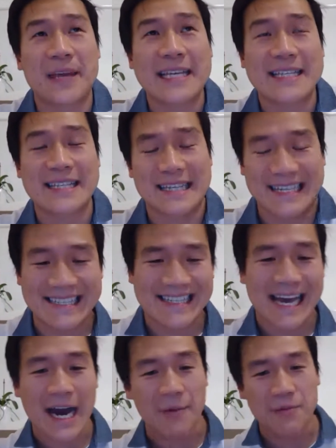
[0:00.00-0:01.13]
it's the
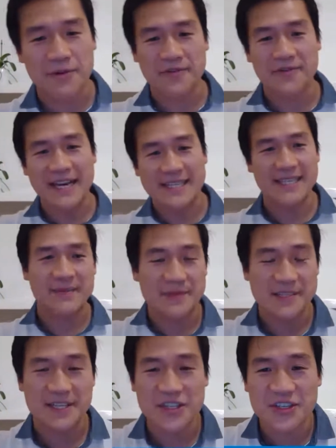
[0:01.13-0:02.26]
downward facing
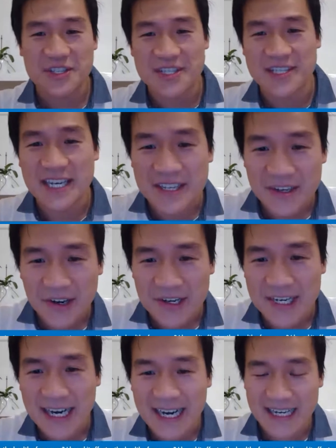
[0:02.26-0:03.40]
positions in
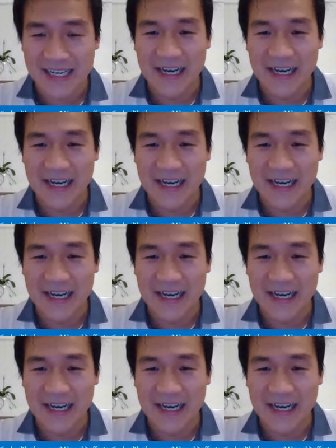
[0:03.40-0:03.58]
yoga.